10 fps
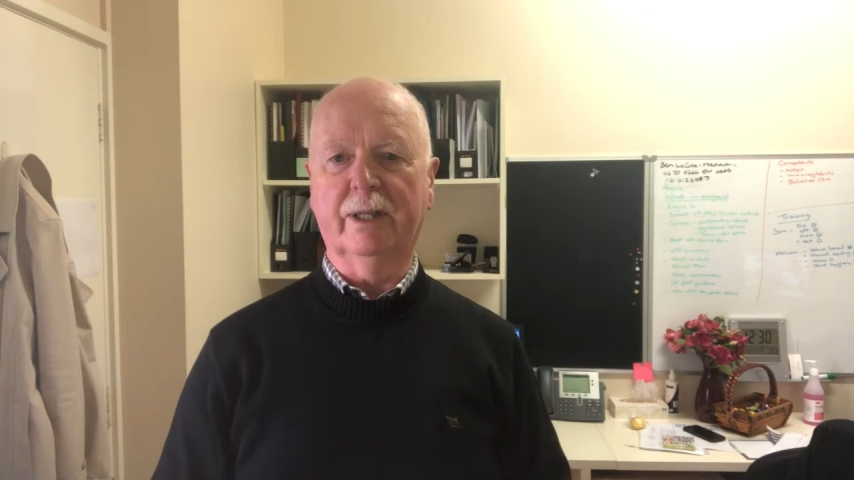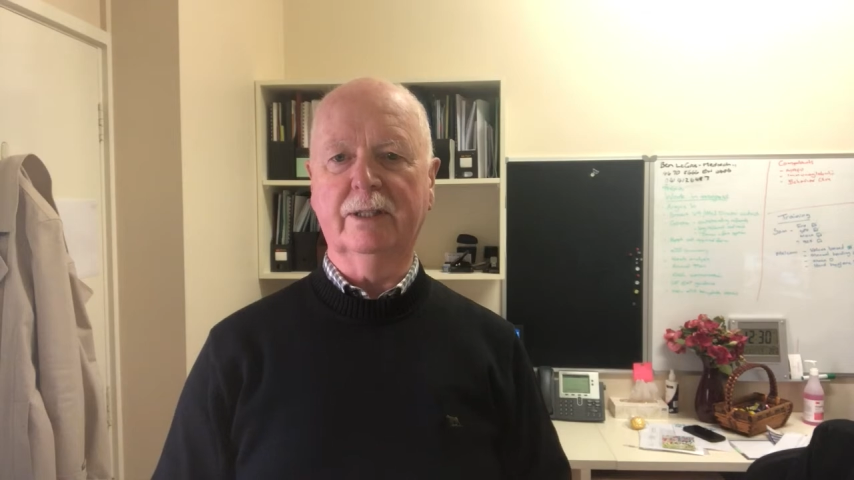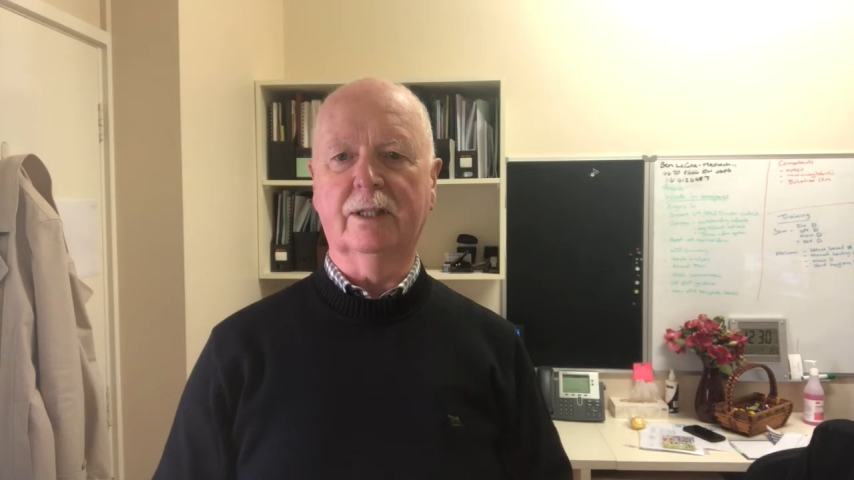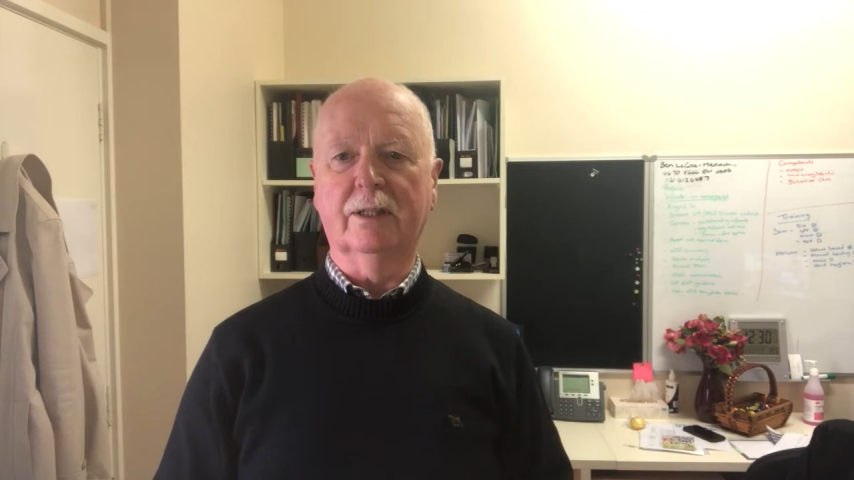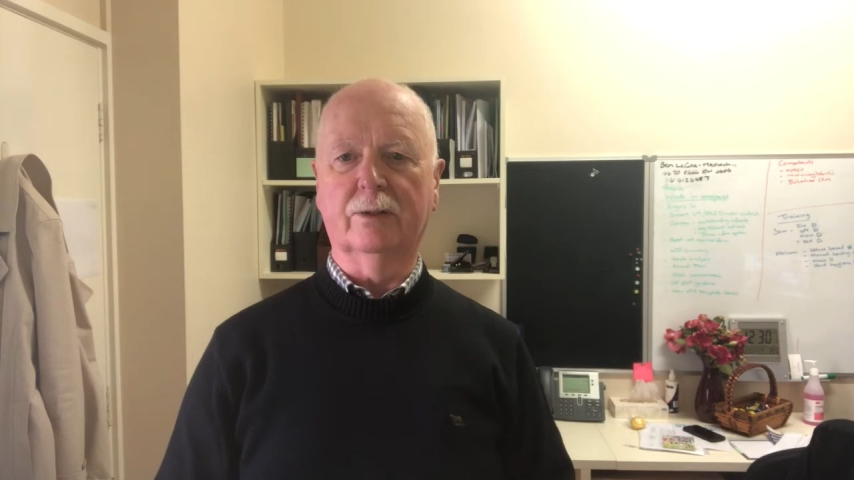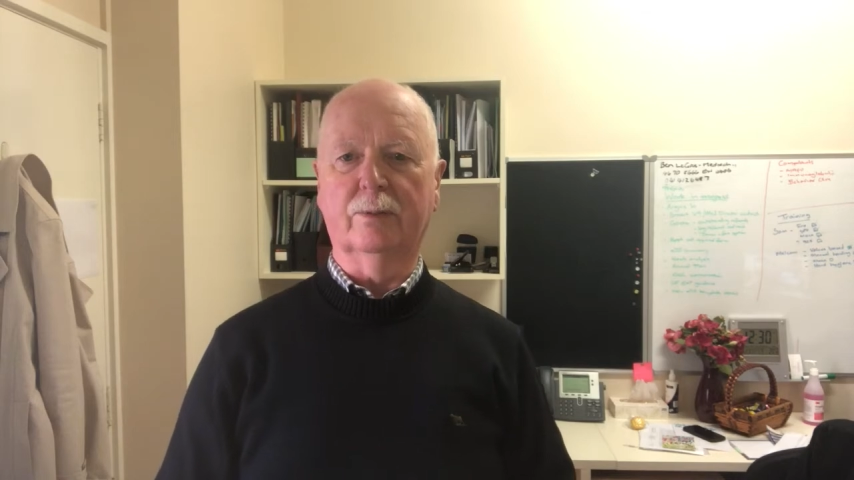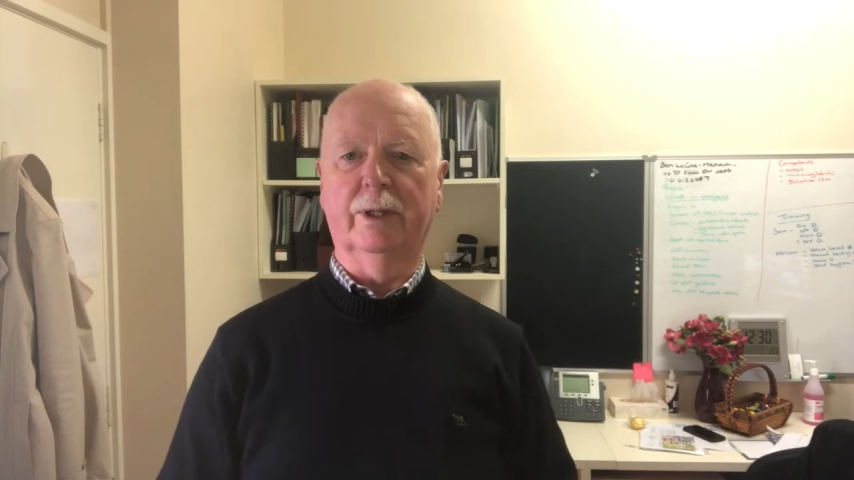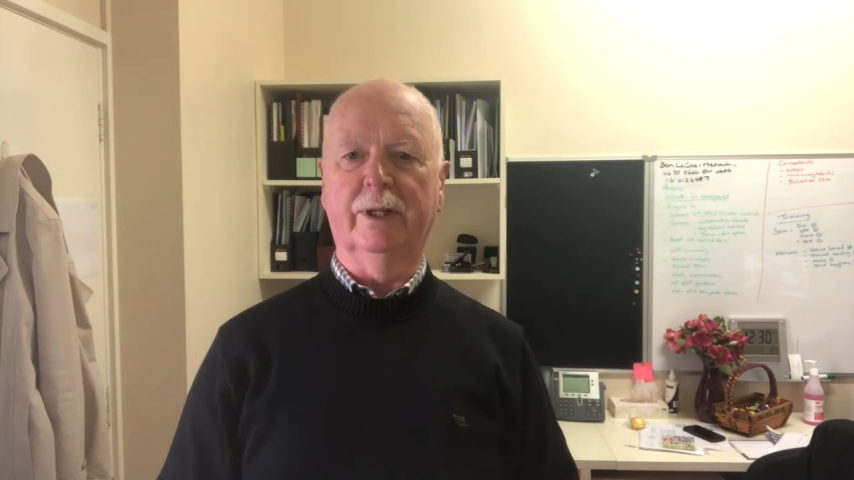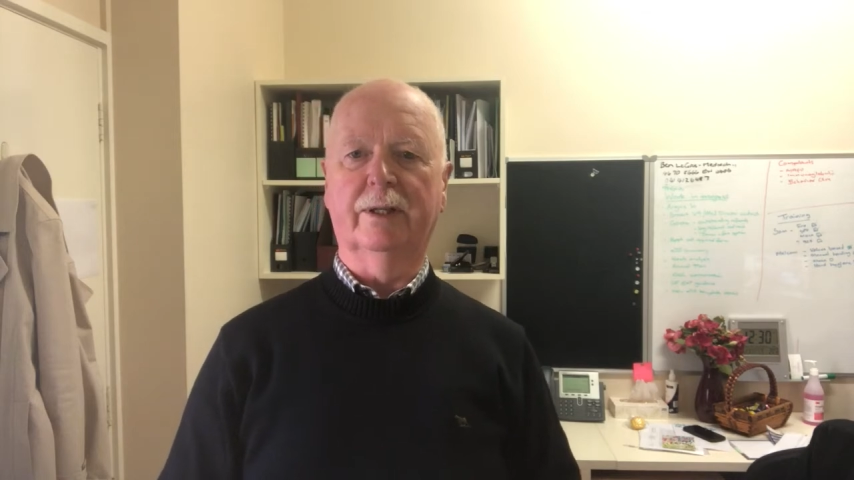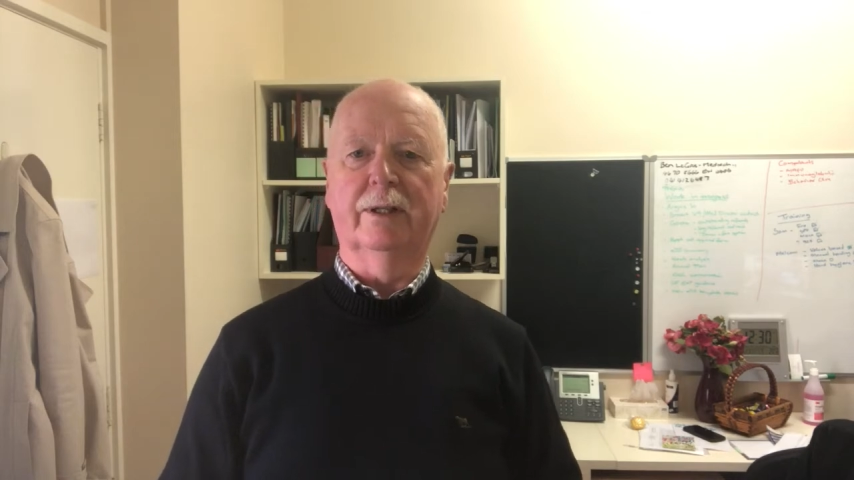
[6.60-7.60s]
Men's Health
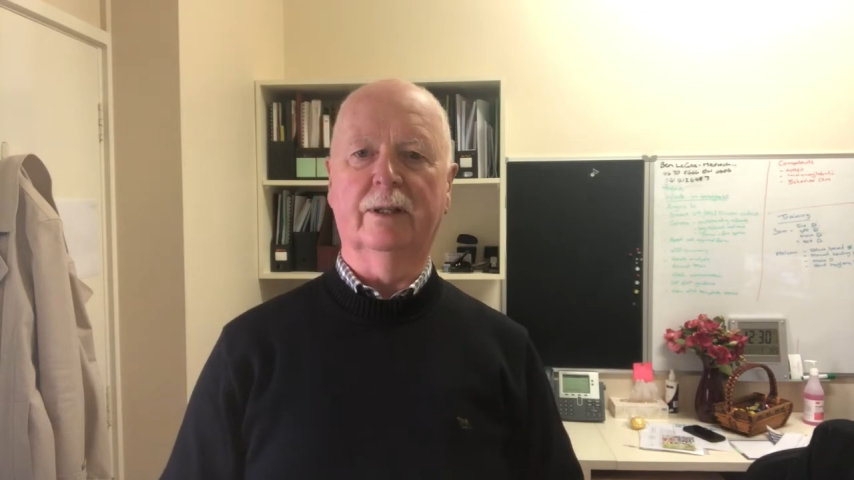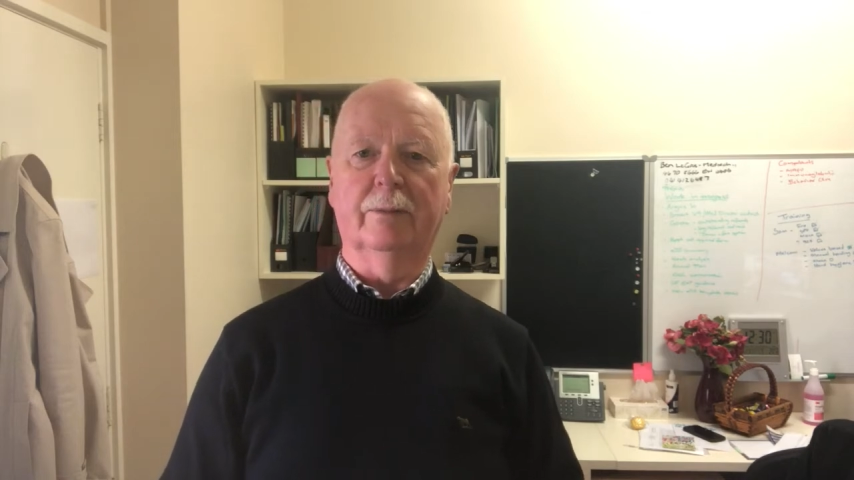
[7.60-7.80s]
Week